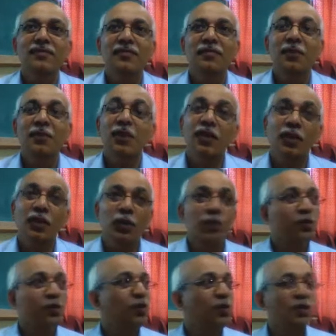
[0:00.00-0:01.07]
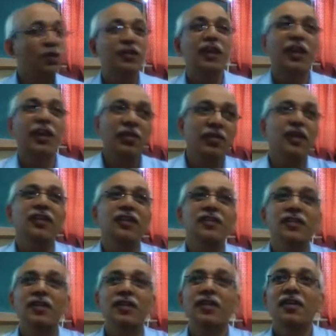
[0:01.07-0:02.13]
but he also knows the language
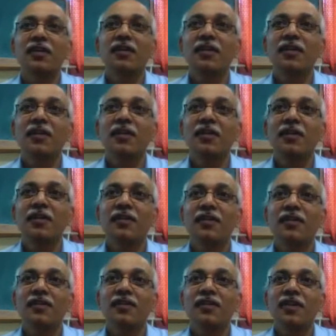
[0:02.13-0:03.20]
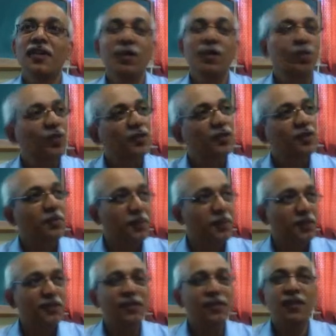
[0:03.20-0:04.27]
in which
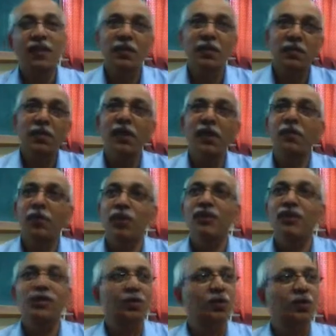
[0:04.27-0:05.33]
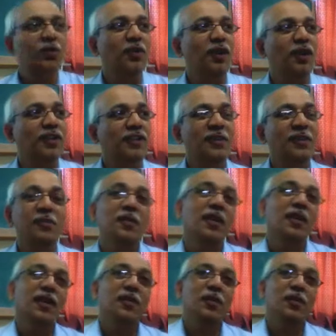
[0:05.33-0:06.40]
the main boss is going to ask him,
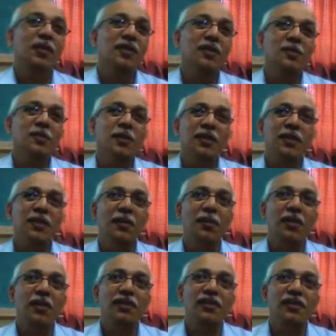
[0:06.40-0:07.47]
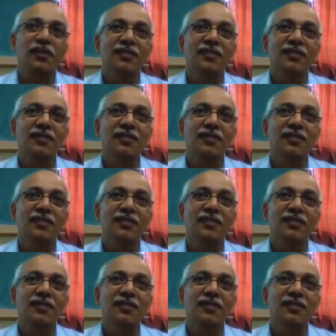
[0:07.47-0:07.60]
I want this particular box.